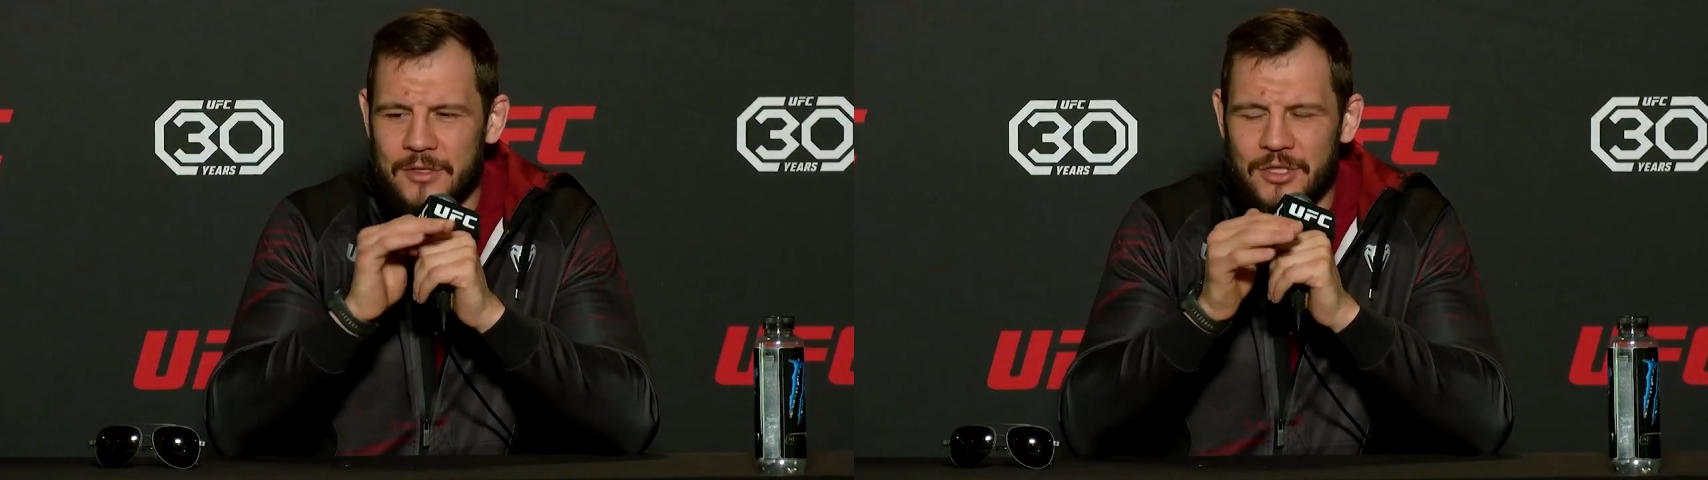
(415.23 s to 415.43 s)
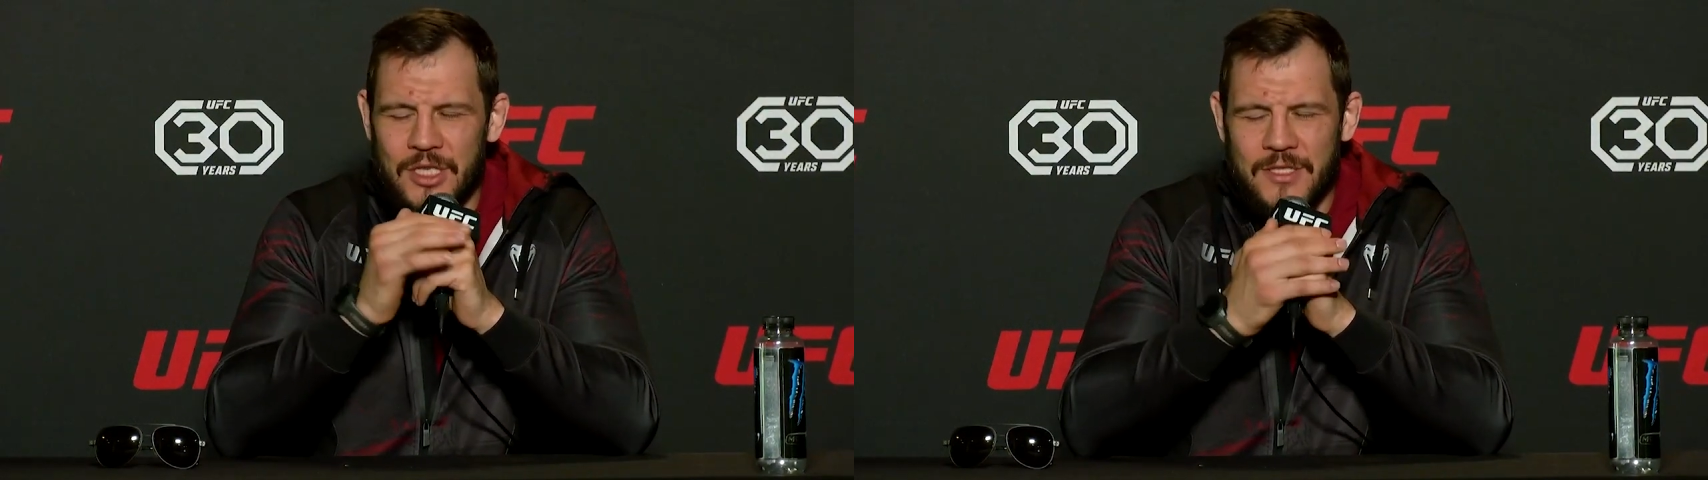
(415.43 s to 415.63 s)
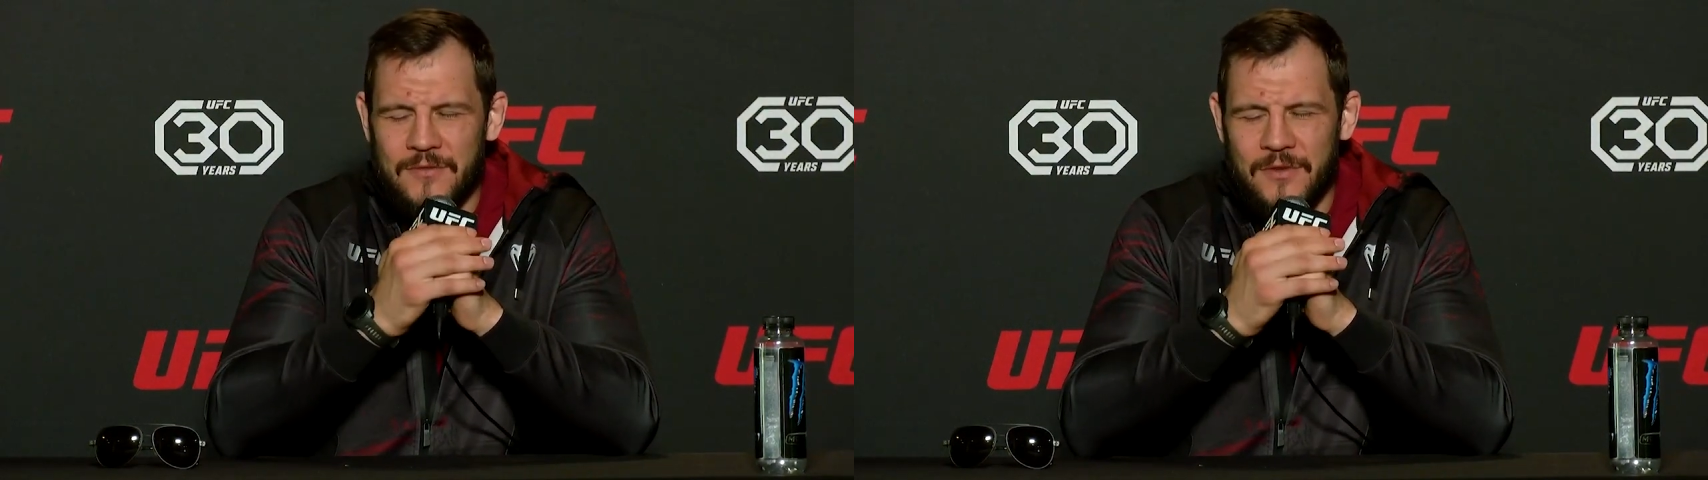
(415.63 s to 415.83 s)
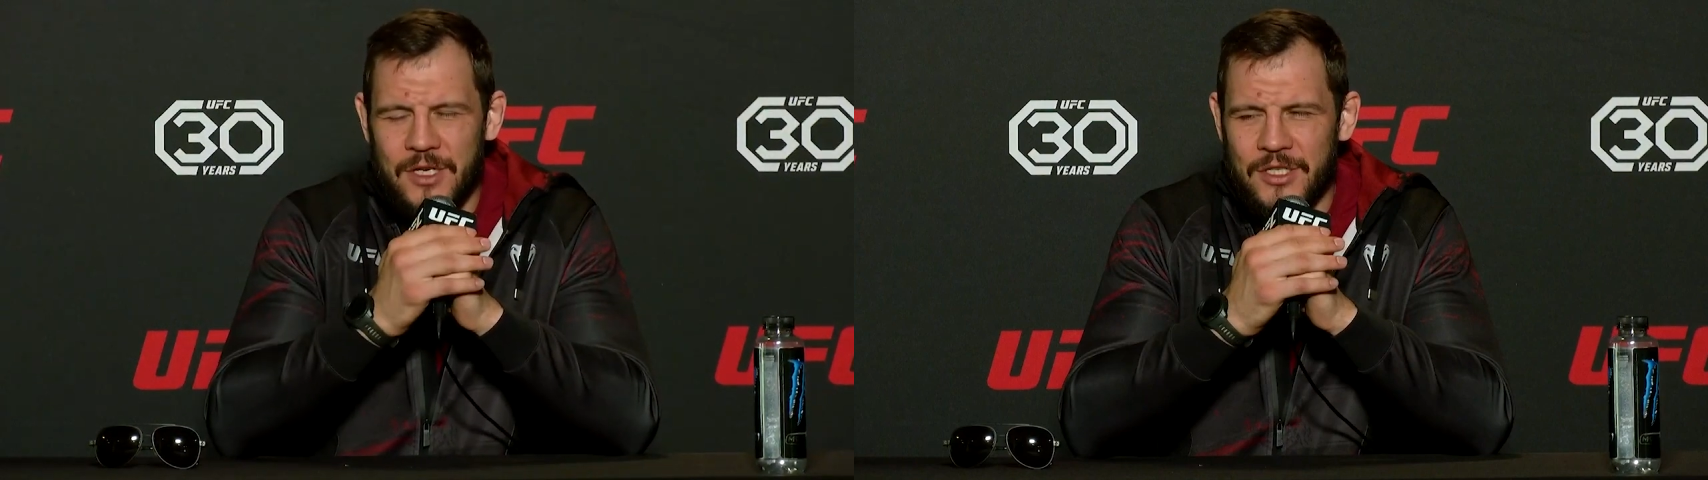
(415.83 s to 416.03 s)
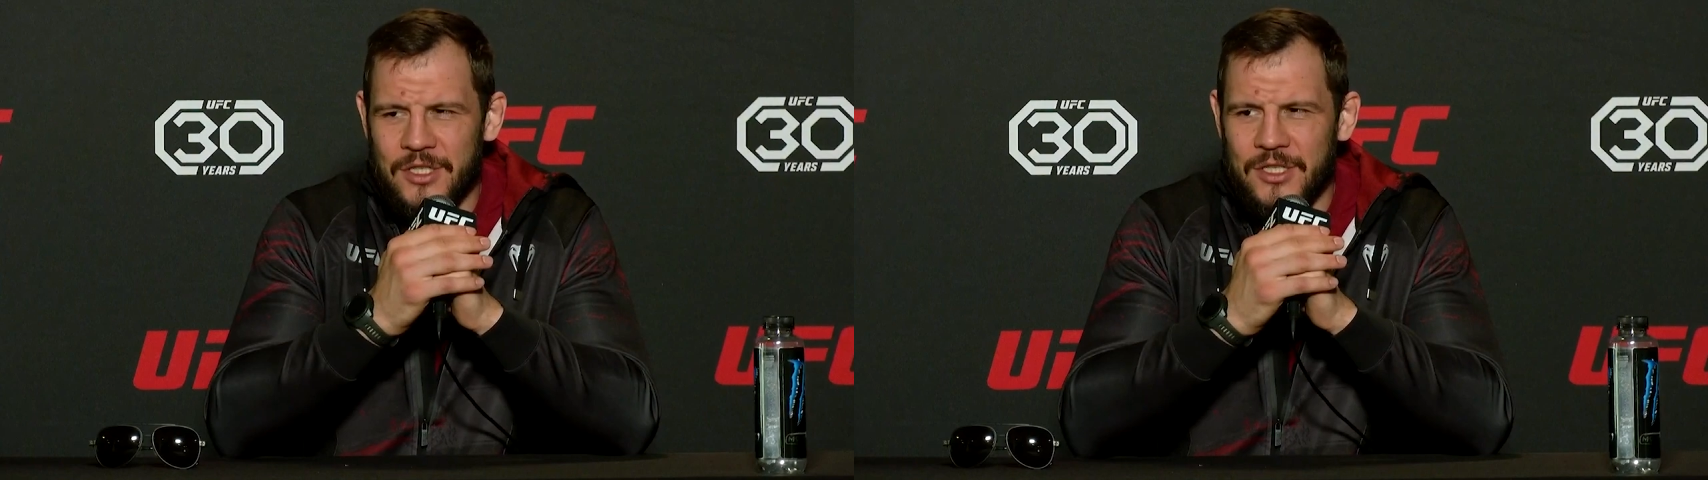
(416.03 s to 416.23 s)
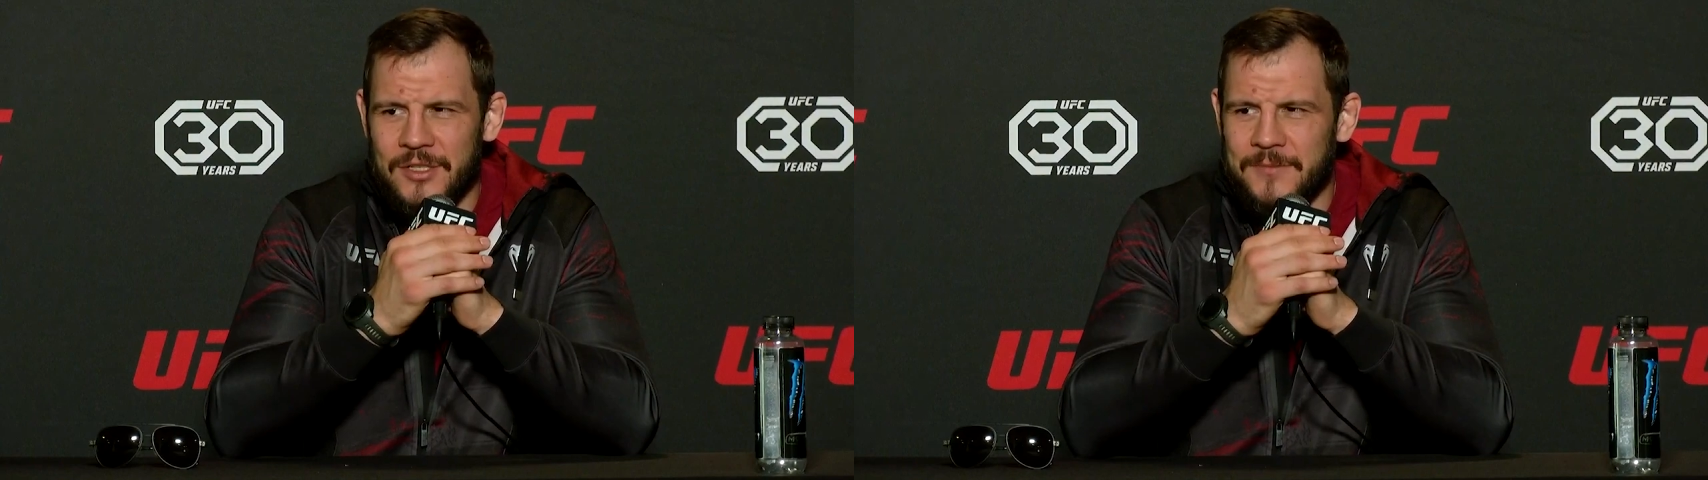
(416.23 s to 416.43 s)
just fresh eat.